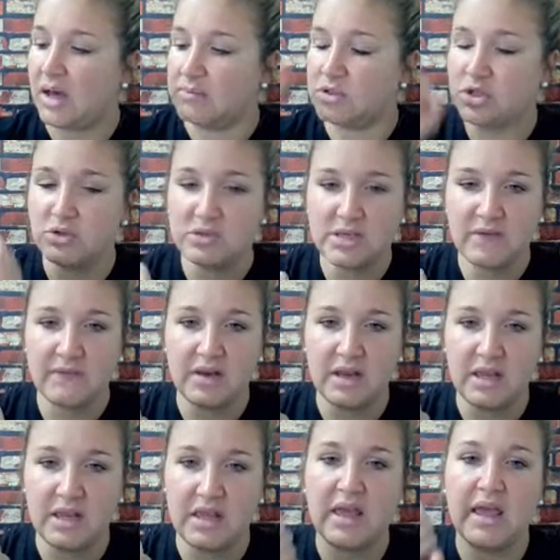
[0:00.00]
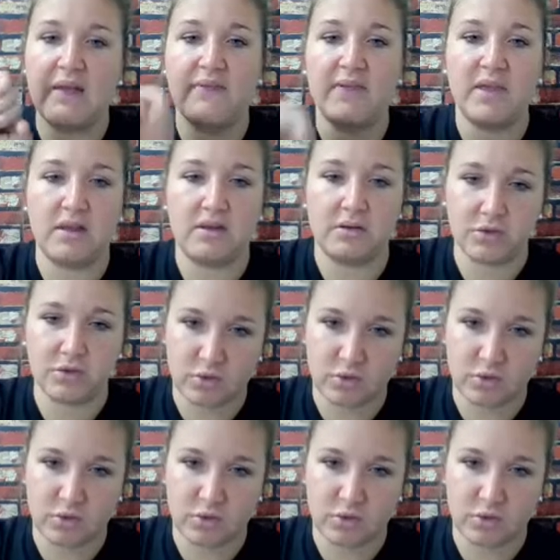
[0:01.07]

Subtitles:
270, and then